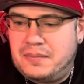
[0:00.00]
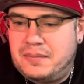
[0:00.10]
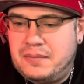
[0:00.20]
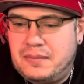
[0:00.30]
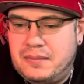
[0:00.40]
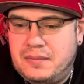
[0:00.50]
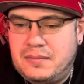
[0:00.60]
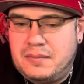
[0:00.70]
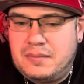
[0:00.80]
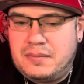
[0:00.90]

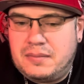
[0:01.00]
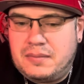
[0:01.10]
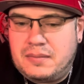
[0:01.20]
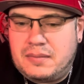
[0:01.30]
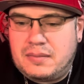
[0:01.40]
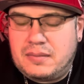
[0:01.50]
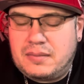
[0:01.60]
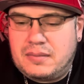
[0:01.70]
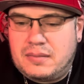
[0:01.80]
Nothing is said.